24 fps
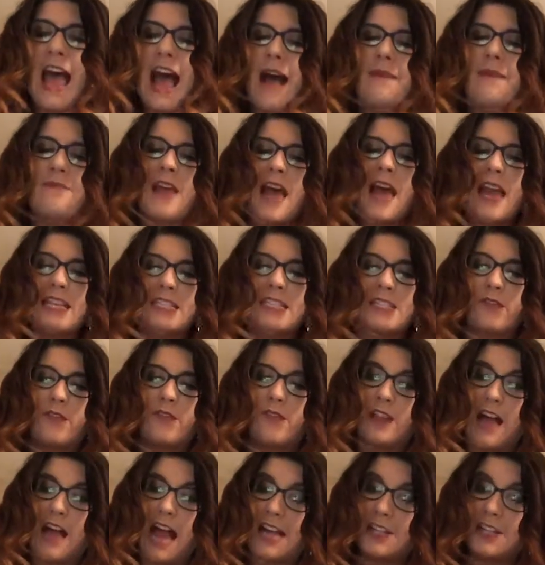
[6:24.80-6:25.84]
I'm not as
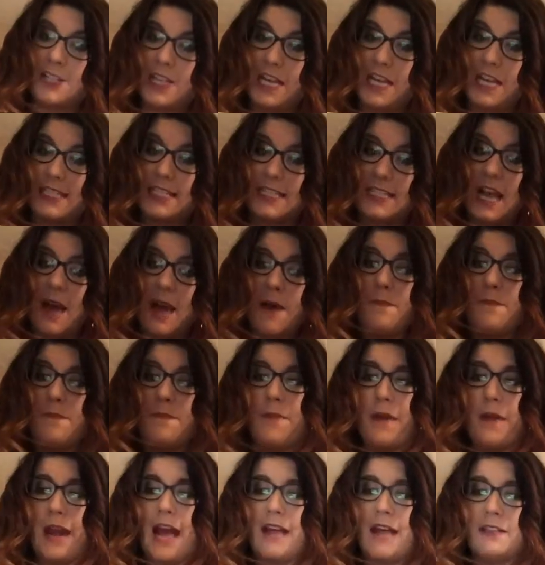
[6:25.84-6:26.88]
flashy as some,
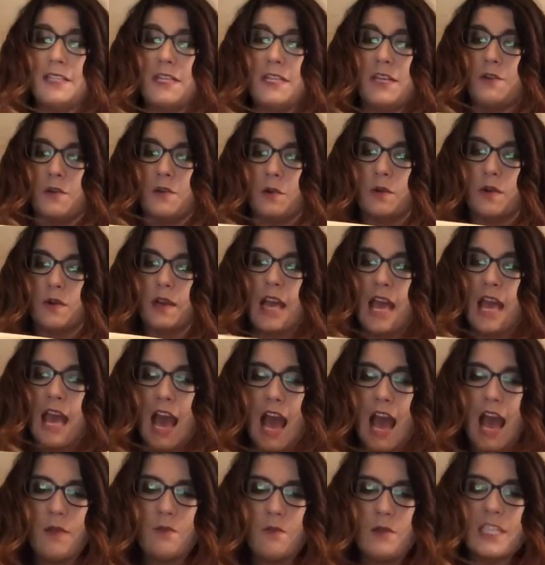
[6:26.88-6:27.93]
but I'll do.
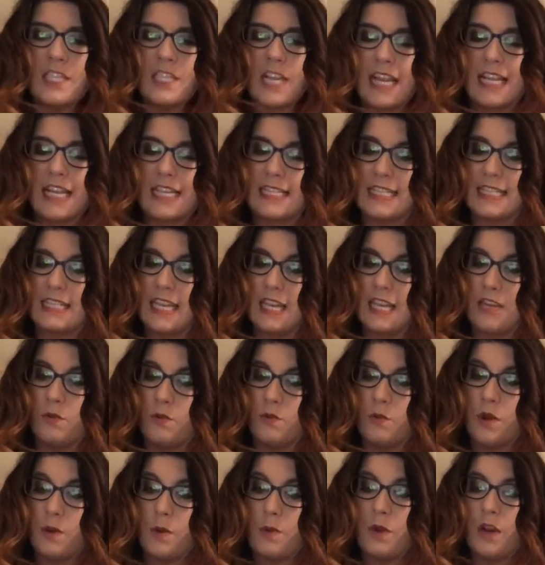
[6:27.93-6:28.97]
I wish I could see you,
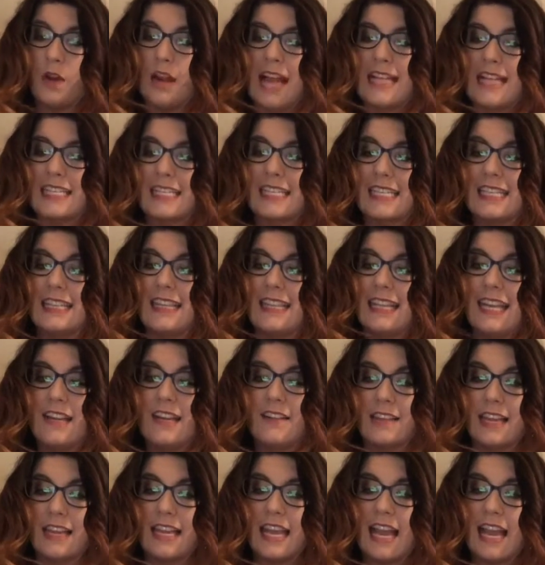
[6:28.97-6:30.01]
Wilbur, as
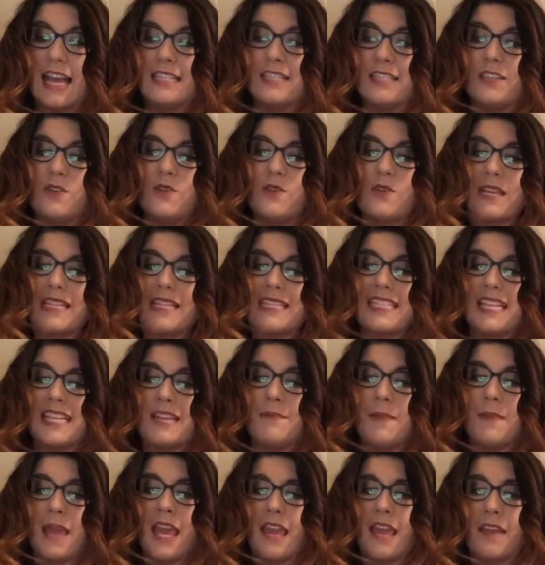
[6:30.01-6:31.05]
clearly as you can see
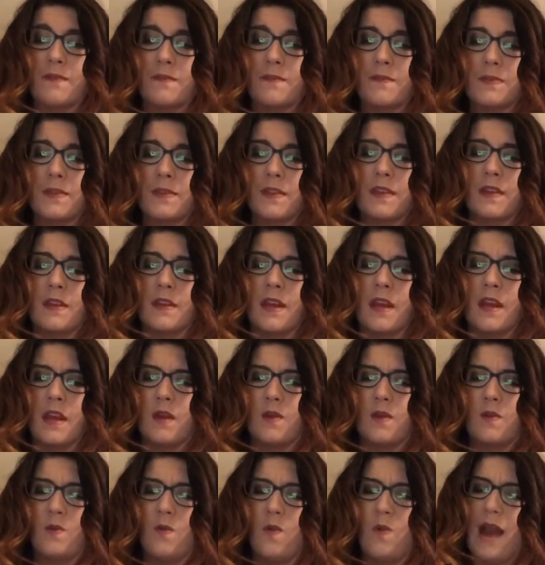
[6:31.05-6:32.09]
me.
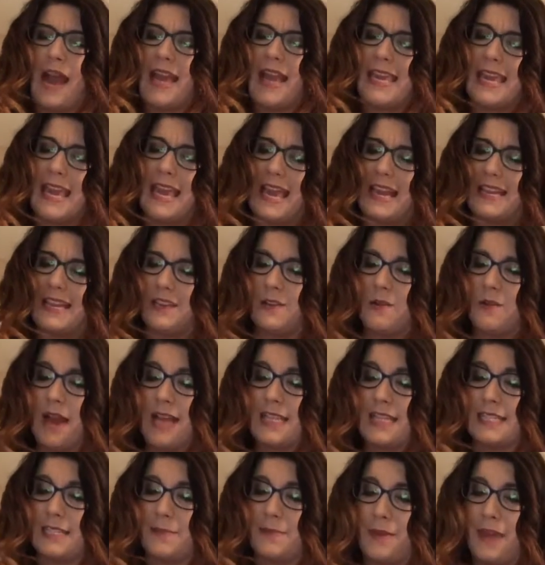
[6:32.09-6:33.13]
Why can't you?
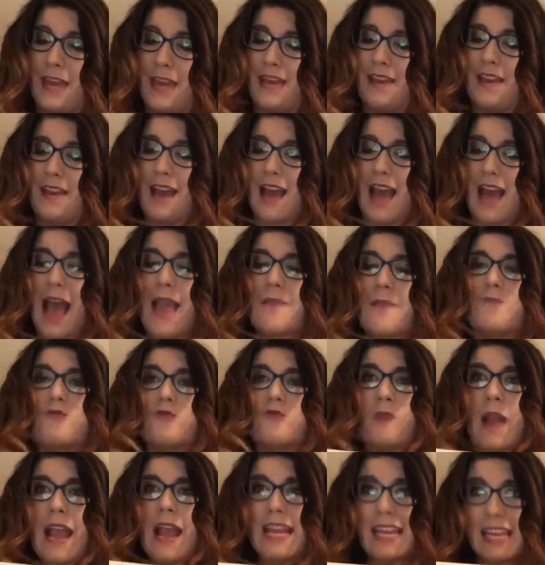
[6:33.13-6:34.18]
Asked the pig.
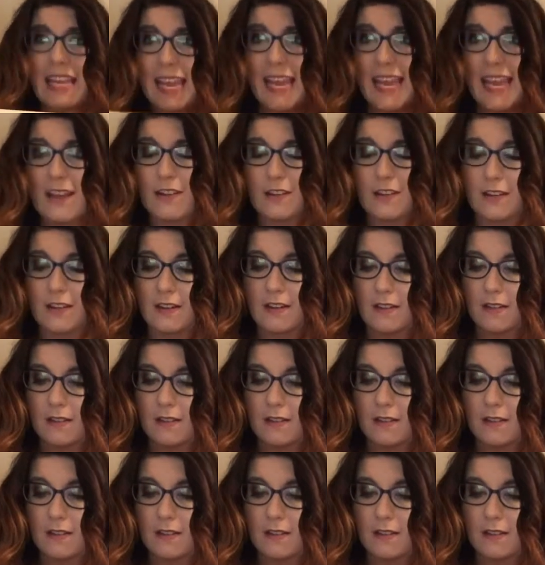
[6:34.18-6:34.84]
I'm right here.